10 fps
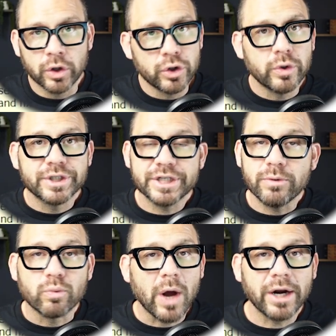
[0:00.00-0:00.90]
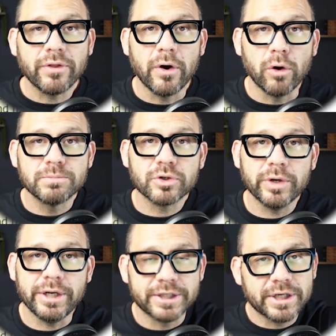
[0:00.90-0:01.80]
You can see right on the home
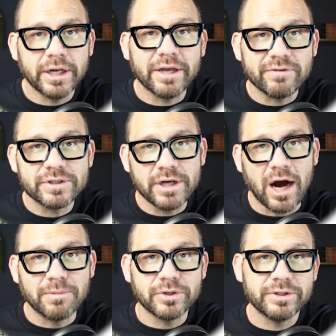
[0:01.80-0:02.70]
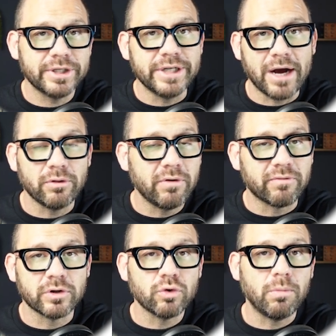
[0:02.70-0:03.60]
screen, it's going to give us the option to download
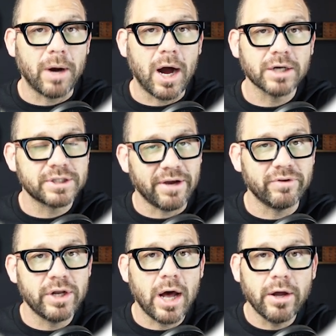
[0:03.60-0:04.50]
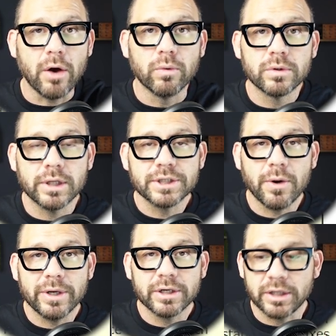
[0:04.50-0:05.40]
VirtualBox 7.0. Let's go
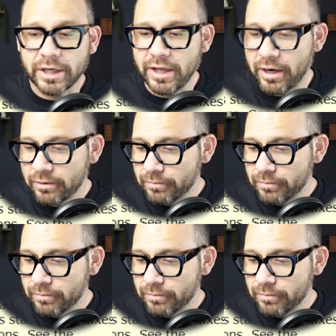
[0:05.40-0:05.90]
ahead and click there.